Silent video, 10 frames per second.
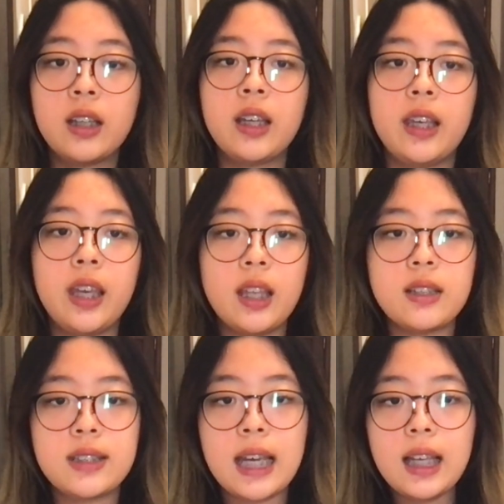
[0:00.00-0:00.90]
And
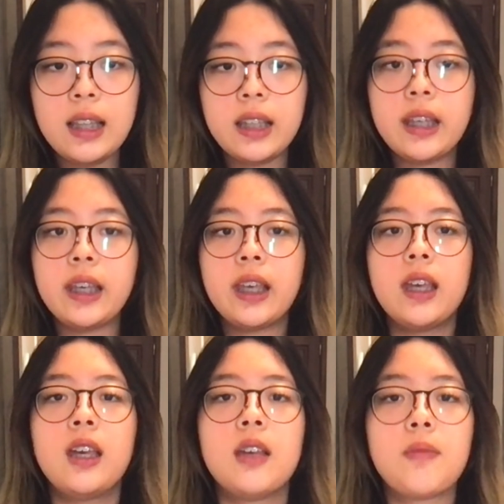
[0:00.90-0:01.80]
secondly,
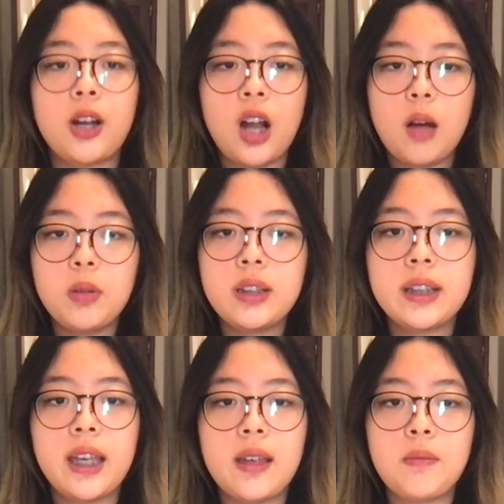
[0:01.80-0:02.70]
my robot
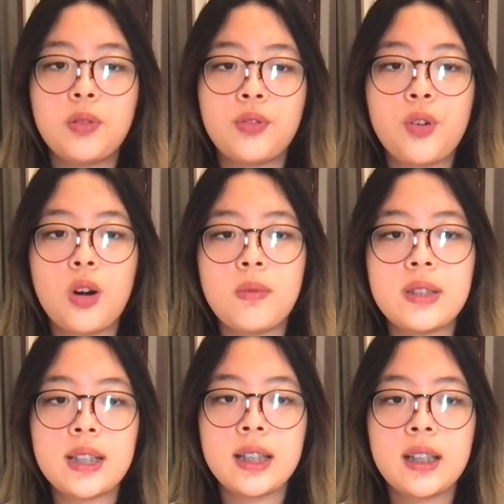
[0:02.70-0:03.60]
can perform
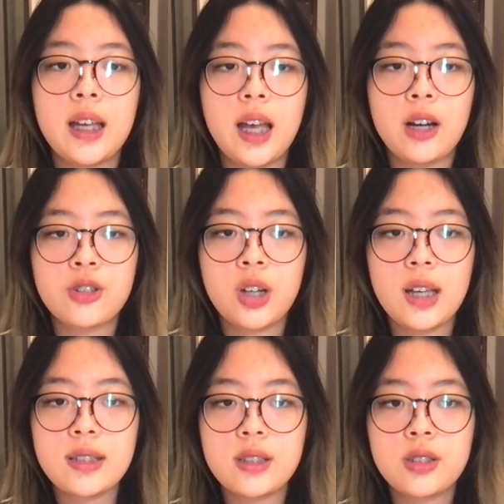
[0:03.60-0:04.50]
the
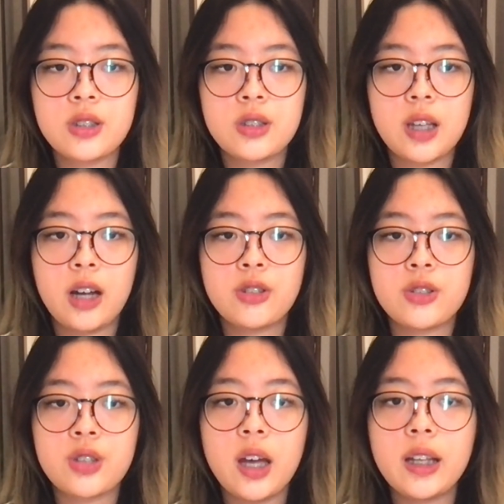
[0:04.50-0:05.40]

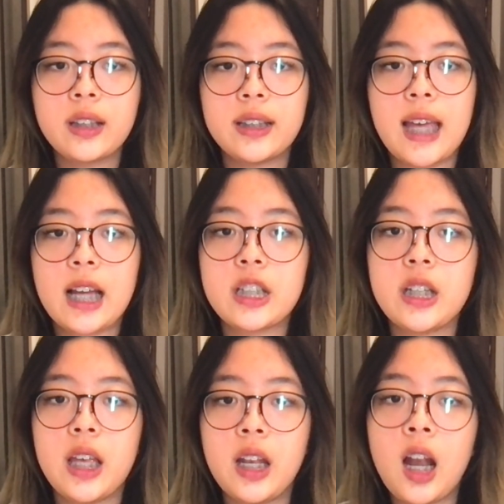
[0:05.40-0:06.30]
ultrasonic detection
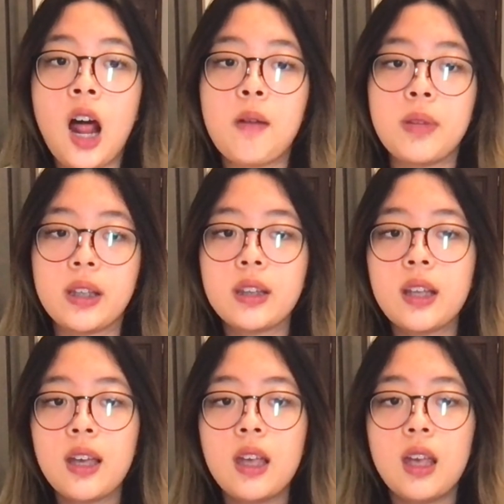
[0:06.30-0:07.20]
and alarming.
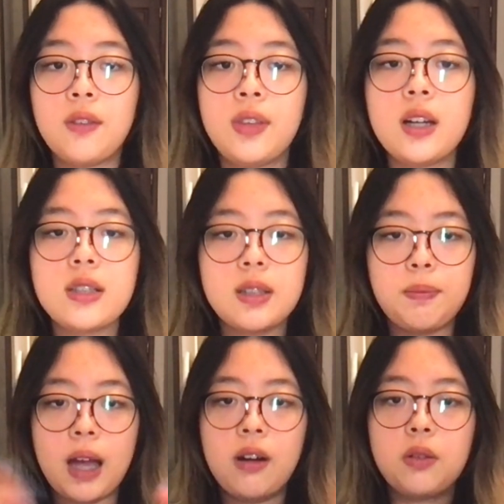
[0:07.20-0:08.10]
If there is a
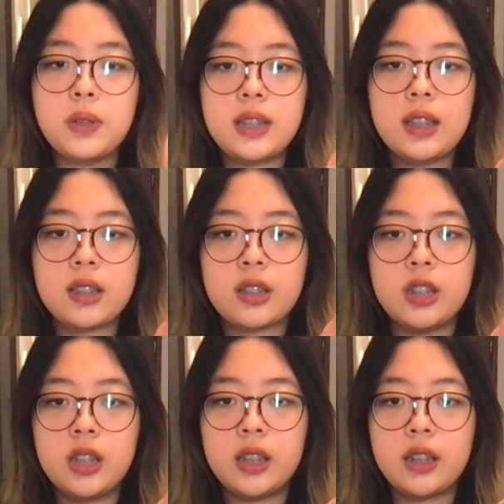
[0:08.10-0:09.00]
barrier within a
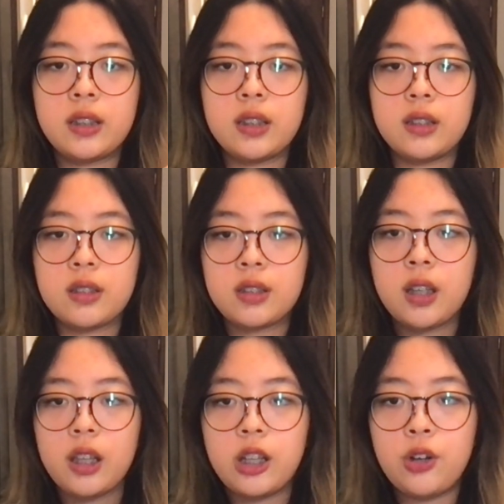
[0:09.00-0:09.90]
certain distance,
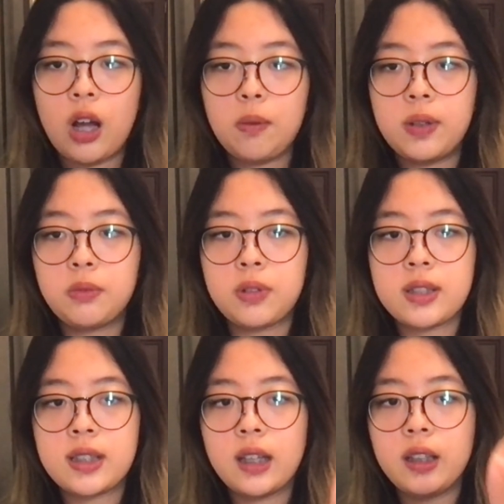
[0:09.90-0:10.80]
the robot will
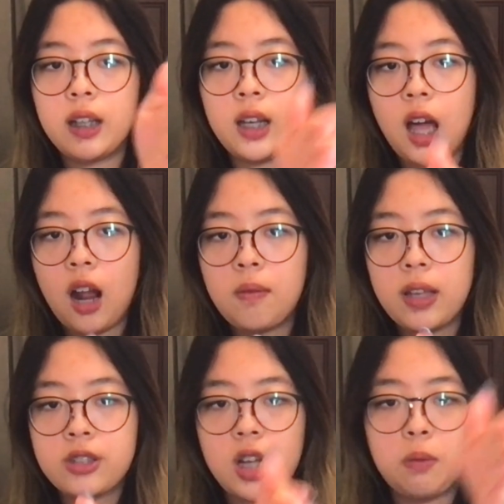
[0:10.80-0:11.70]
sound an alarm and stop